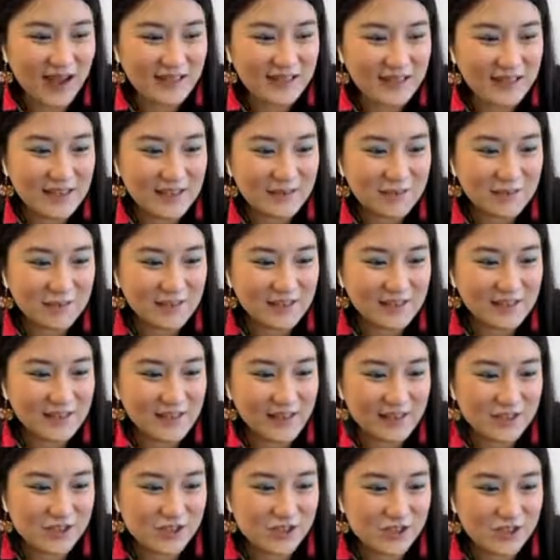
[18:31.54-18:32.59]
uneven
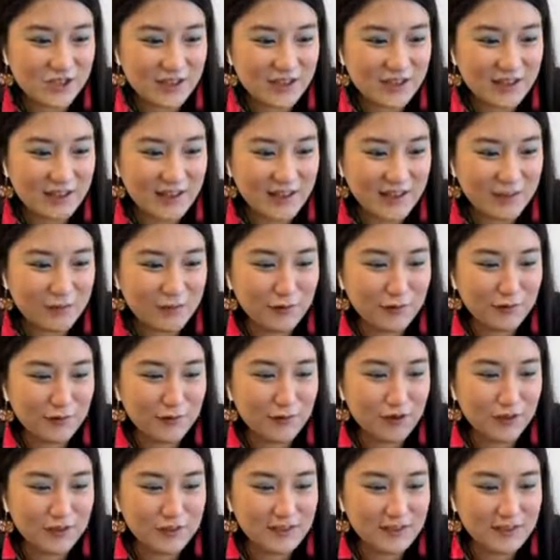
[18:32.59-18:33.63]
texture, like with
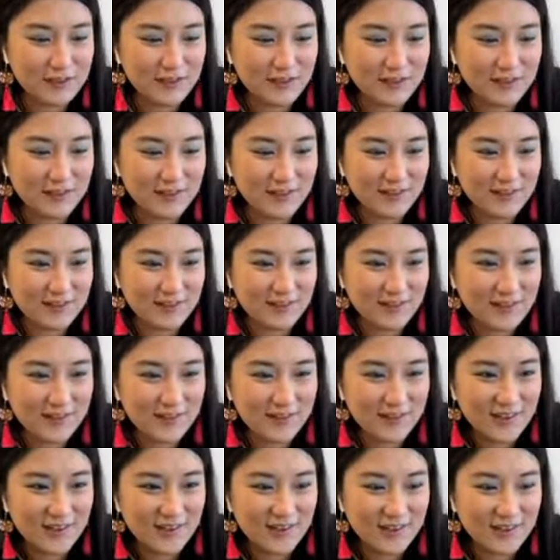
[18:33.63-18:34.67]
dots in it.
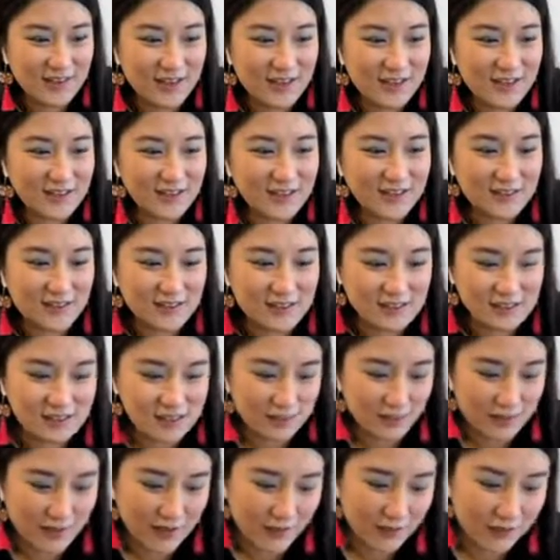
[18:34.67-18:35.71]
Okay, so this
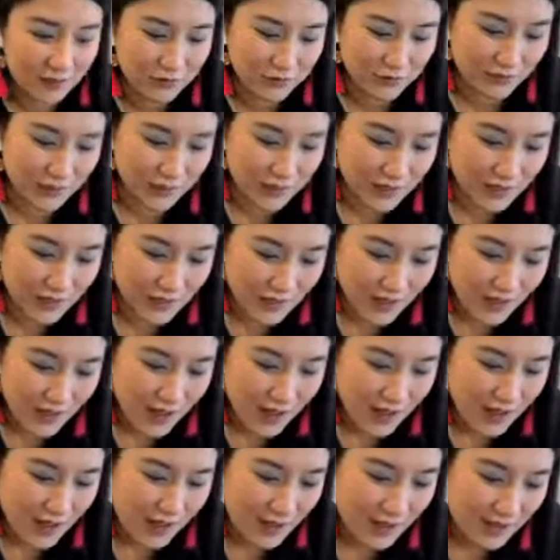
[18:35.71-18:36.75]
is what I'm doing,
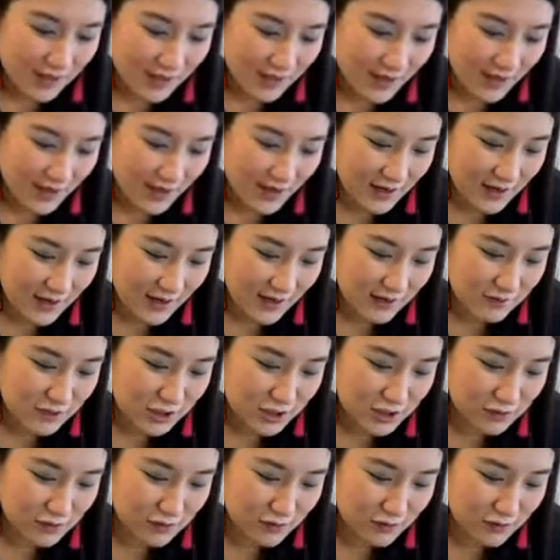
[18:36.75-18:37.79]
and then
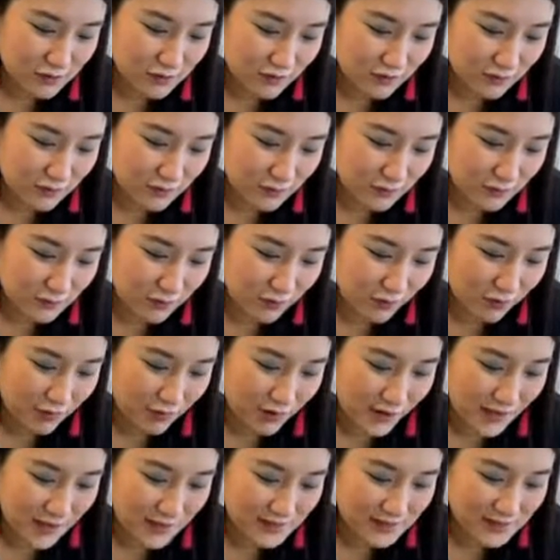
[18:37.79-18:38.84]
I'm just going to
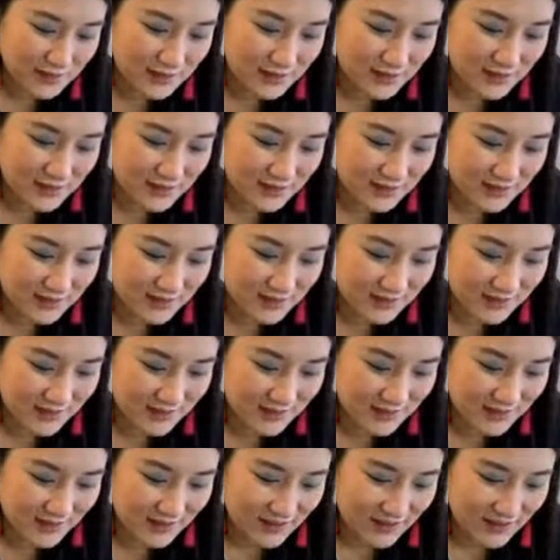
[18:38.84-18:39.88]
press
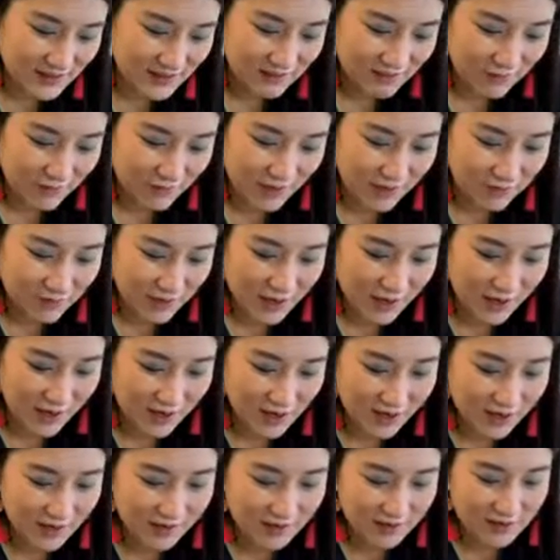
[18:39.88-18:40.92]
very
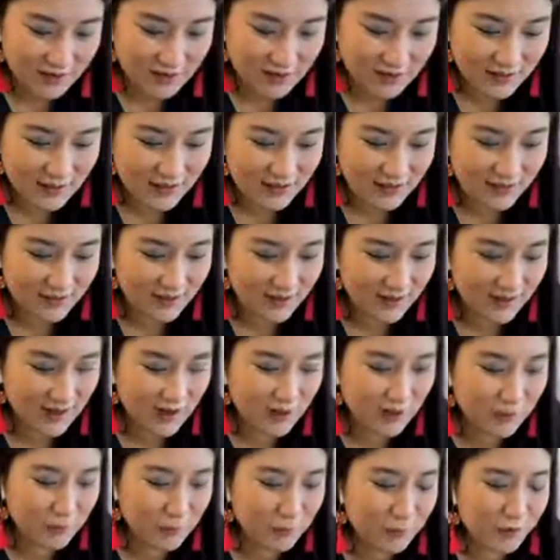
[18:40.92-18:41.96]
hard, like
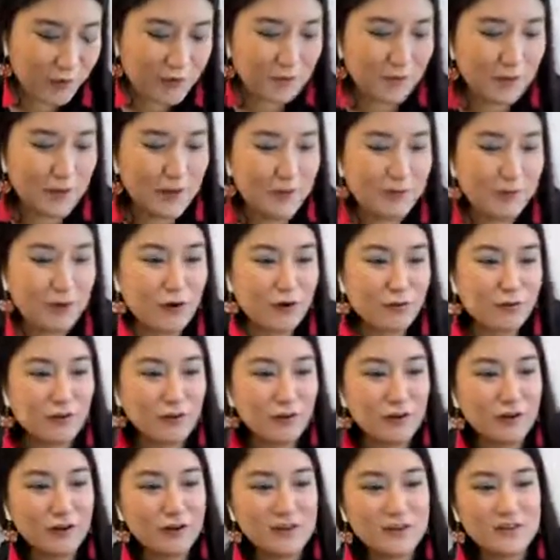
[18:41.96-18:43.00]
with a bit more
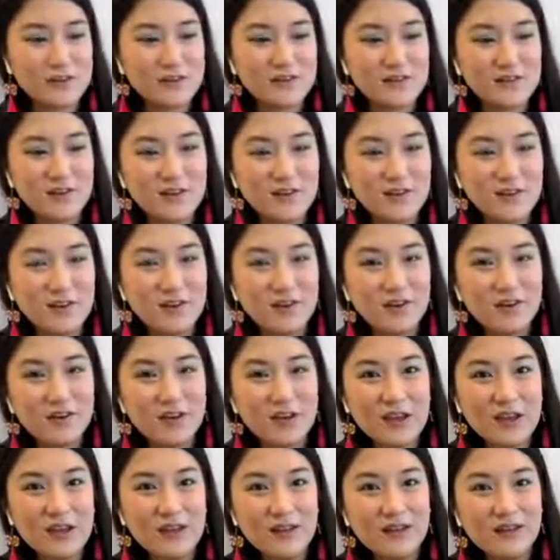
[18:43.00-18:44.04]
force.
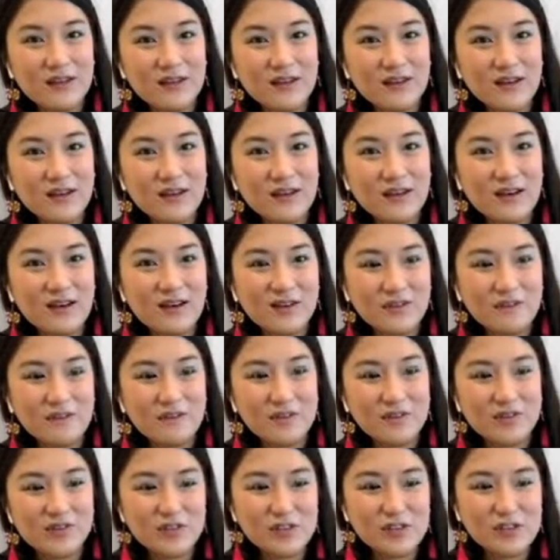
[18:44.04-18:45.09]
Okay,
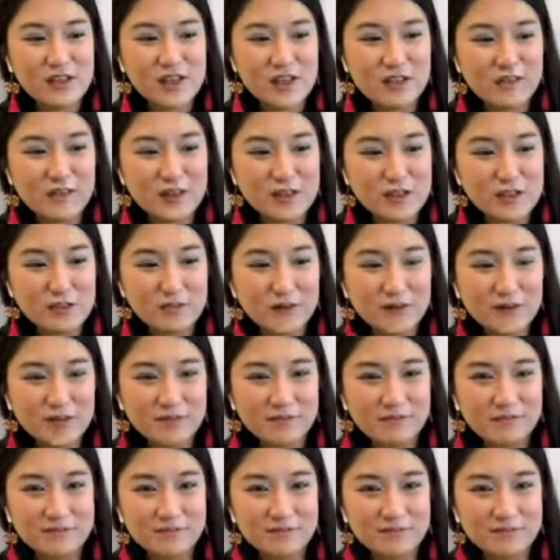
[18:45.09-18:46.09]
just at one spot,